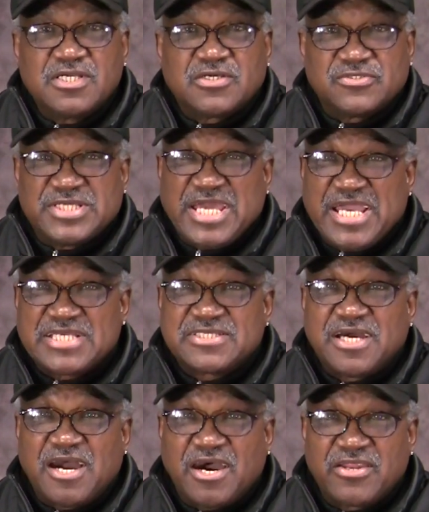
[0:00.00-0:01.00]
Because it has
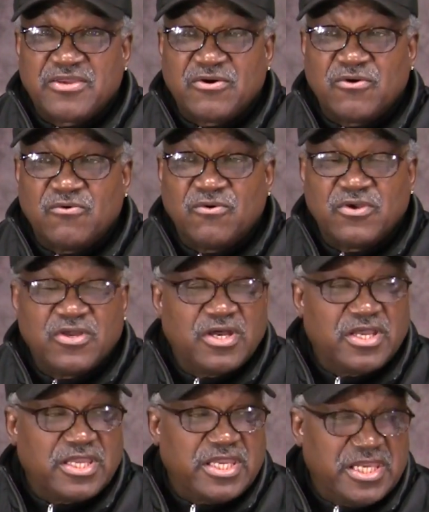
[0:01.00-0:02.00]
an audio
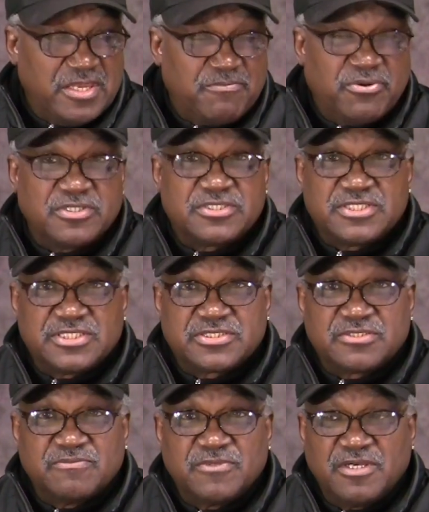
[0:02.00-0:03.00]
input
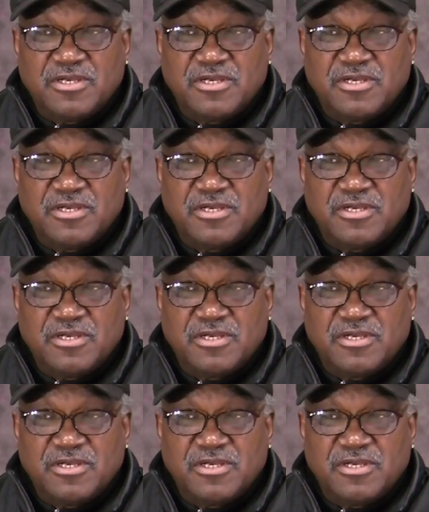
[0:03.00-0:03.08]
system,